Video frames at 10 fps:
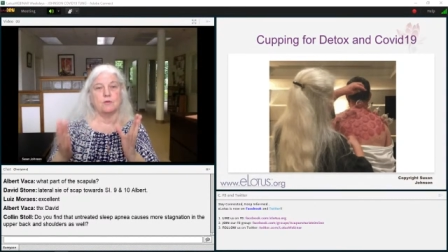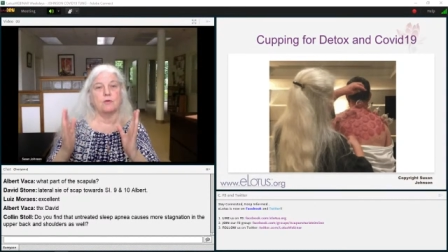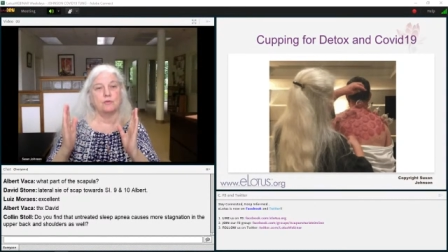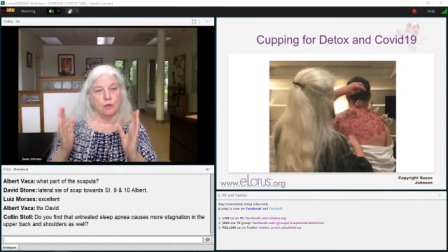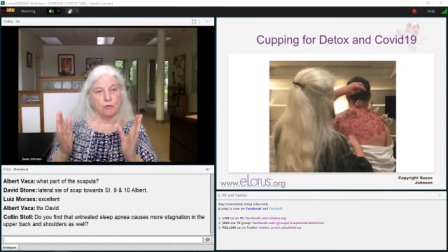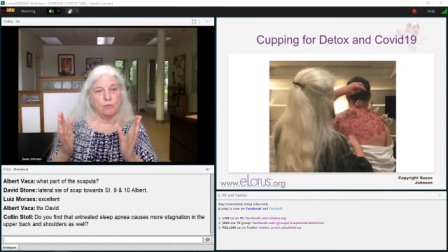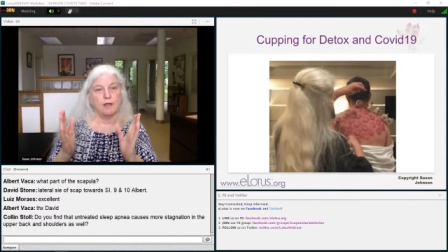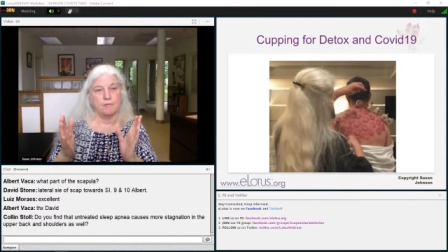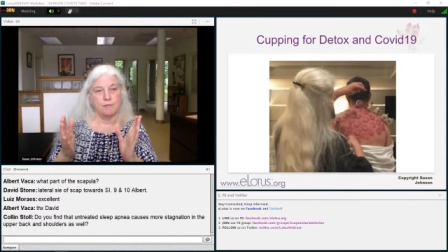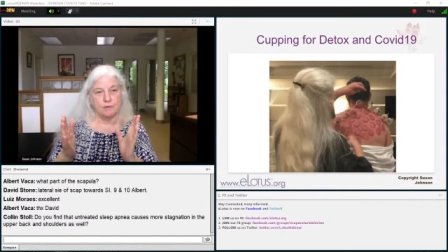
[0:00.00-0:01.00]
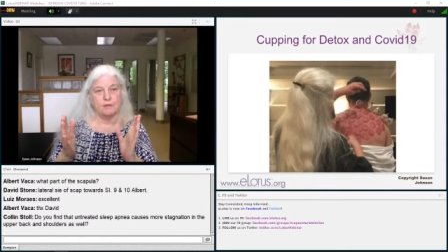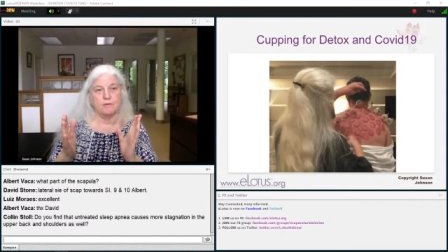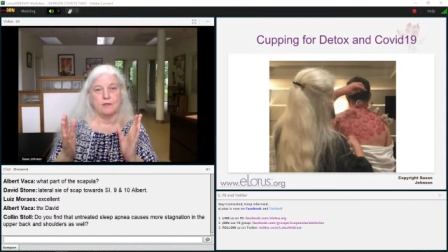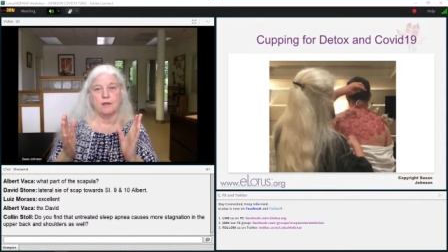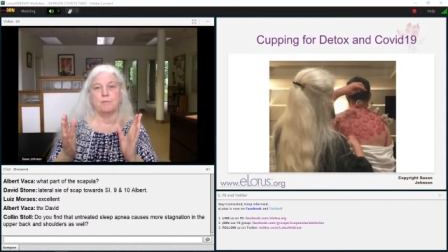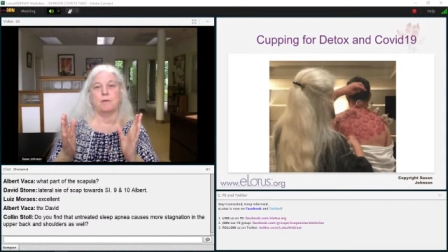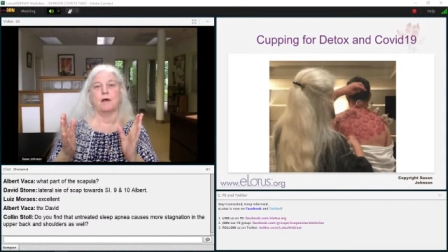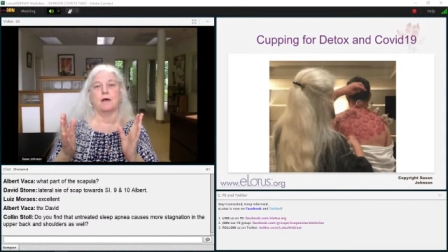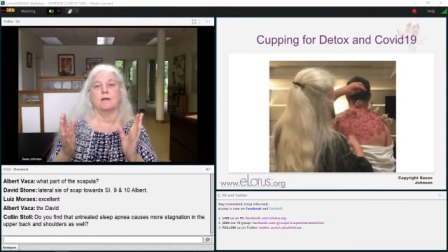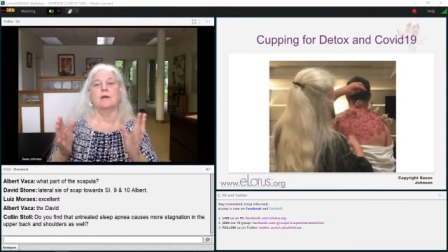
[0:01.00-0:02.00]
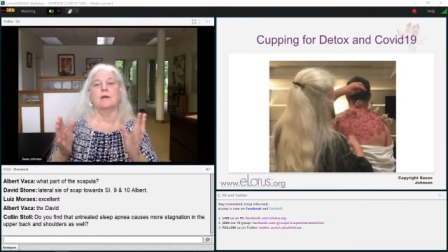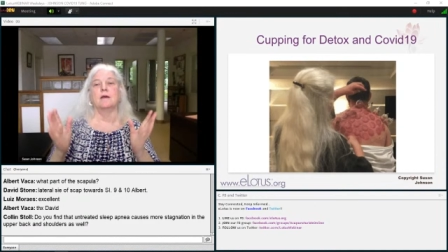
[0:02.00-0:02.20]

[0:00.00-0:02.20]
So don't ever leave a cup on